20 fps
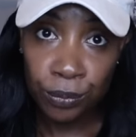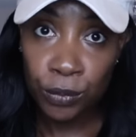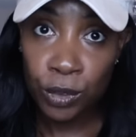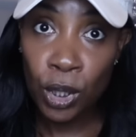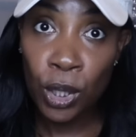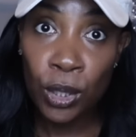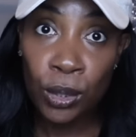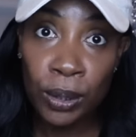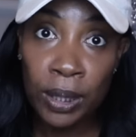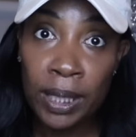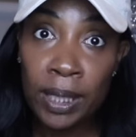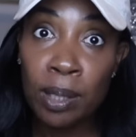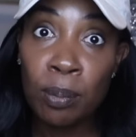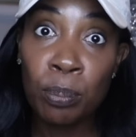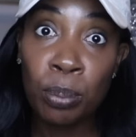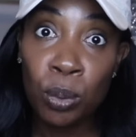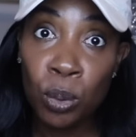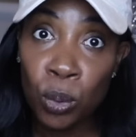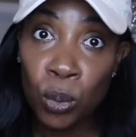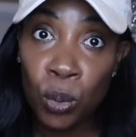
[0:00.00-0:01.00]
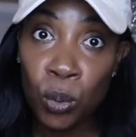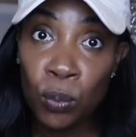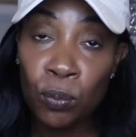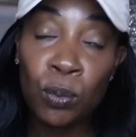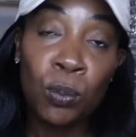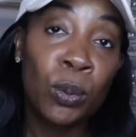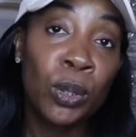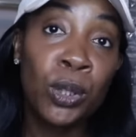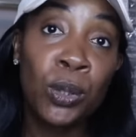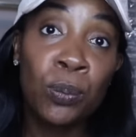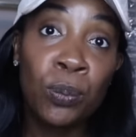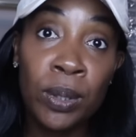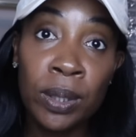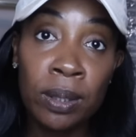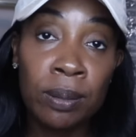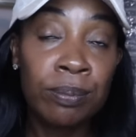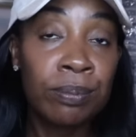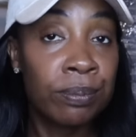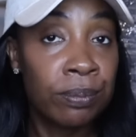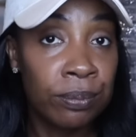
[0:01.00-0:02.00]
turn in and prove, where you
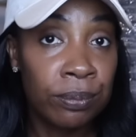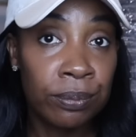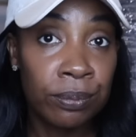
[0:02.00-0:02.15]
really